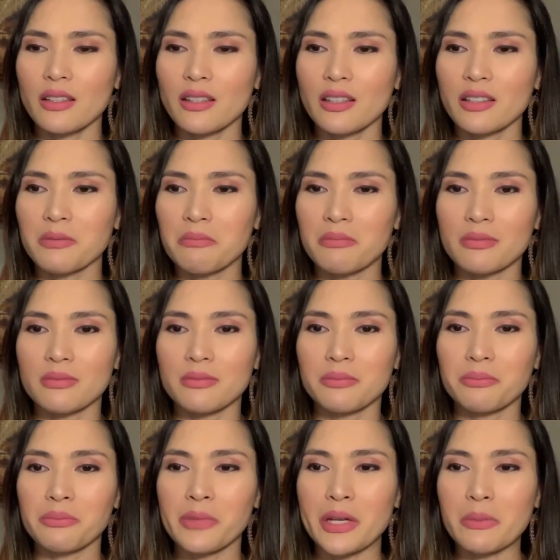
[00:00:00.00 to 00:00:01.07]
and
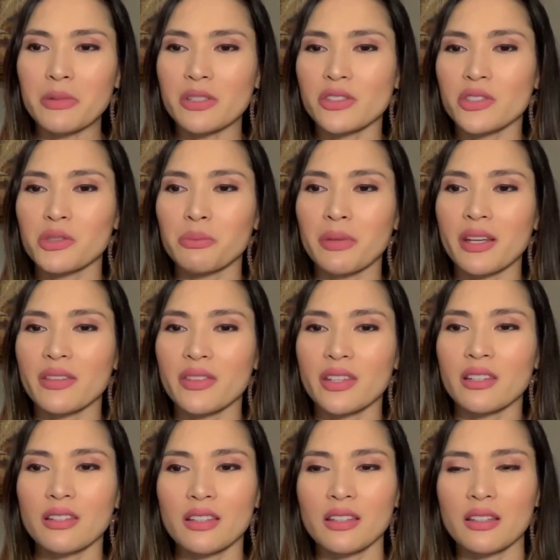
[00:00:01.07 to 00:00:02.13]
maybe she's
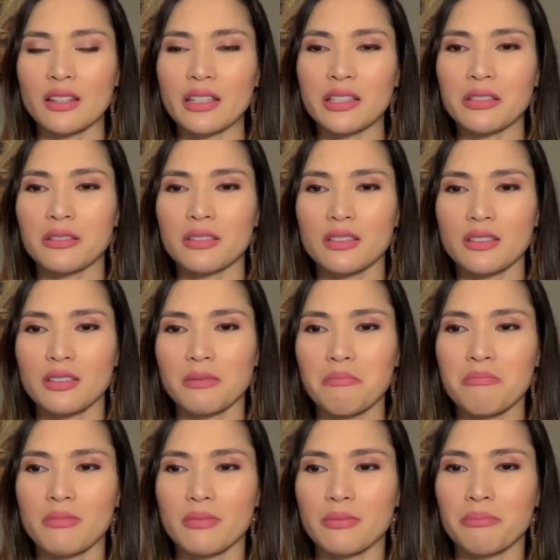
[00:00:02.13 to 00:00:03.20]
bathing in like
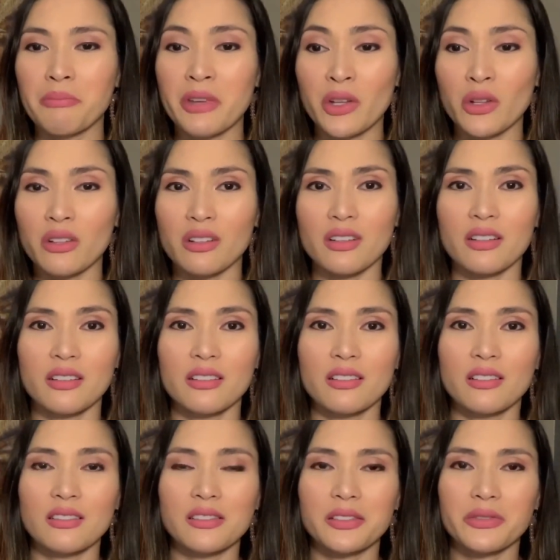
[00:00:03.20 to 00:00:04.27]
milk,
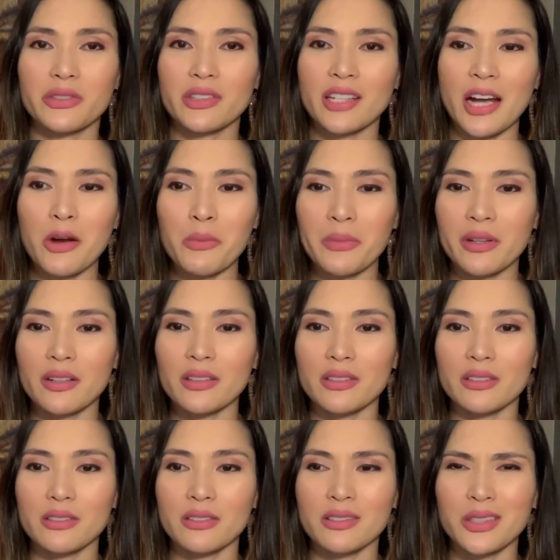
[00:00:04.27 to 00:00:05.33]
cow
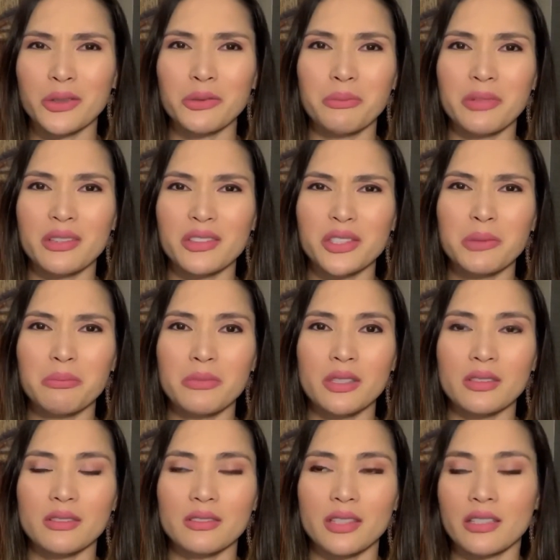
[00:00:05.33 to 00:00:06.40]
milk, goat milk, sheep
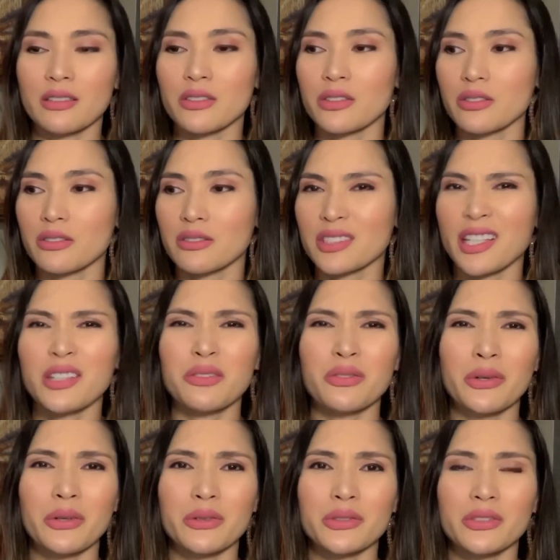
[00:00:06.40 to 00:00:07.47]
milk. I don't know. It's kind of
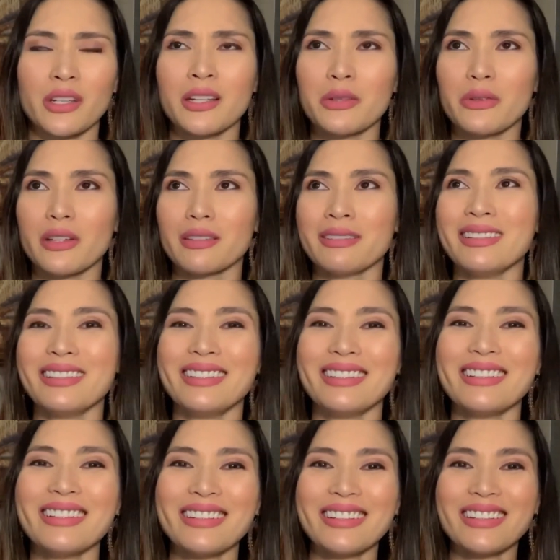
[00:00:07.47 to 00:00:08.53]
gross. Anyway,
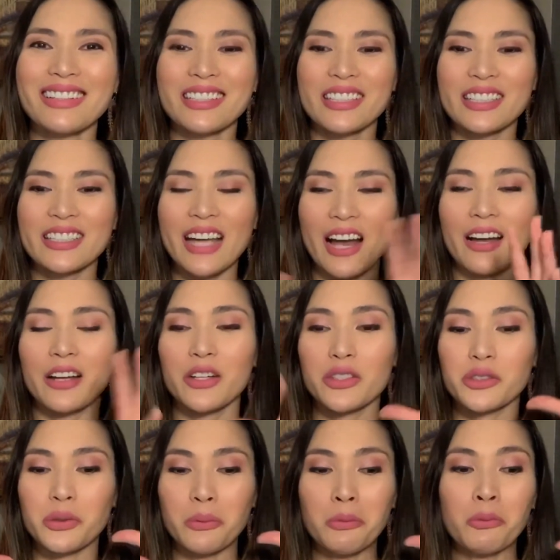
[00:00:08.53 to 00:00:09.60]
yeah.
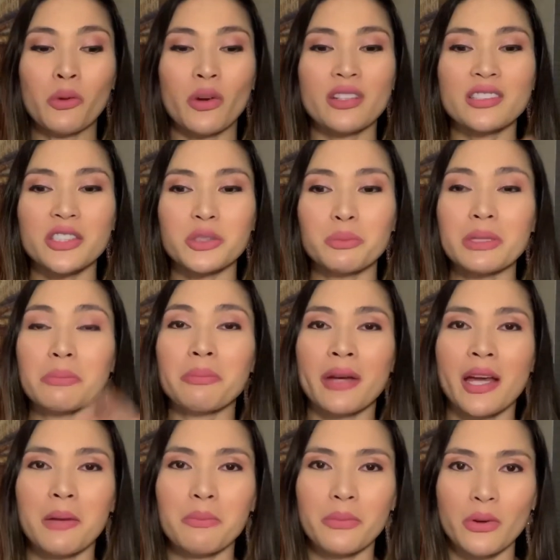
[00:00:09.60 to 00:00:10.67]
So once she's been
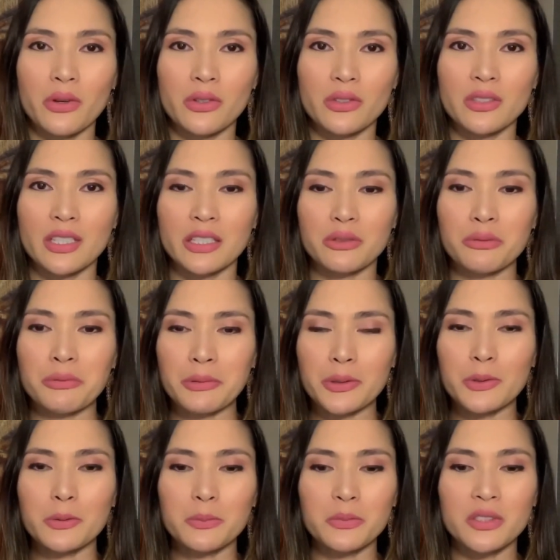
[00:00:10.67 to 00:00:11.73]
pampered and
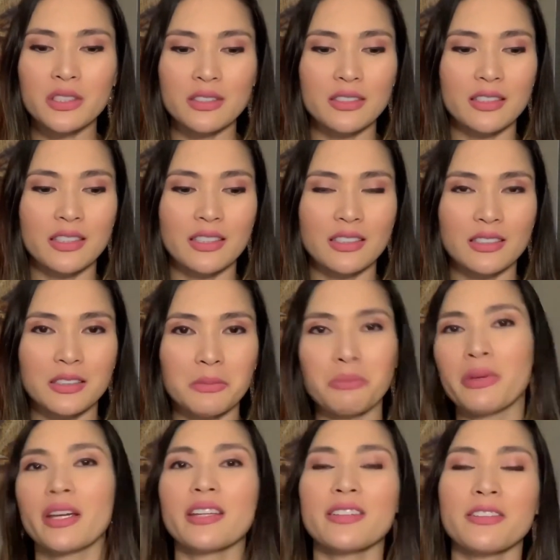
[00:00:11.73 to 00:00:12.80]
groomed and
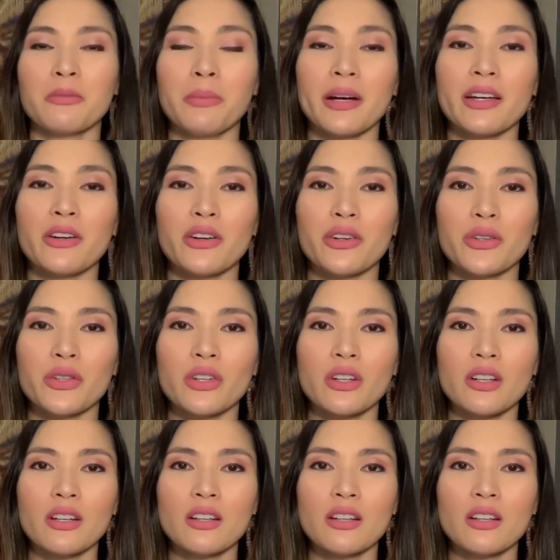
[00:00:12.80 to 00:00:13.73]
bathed by her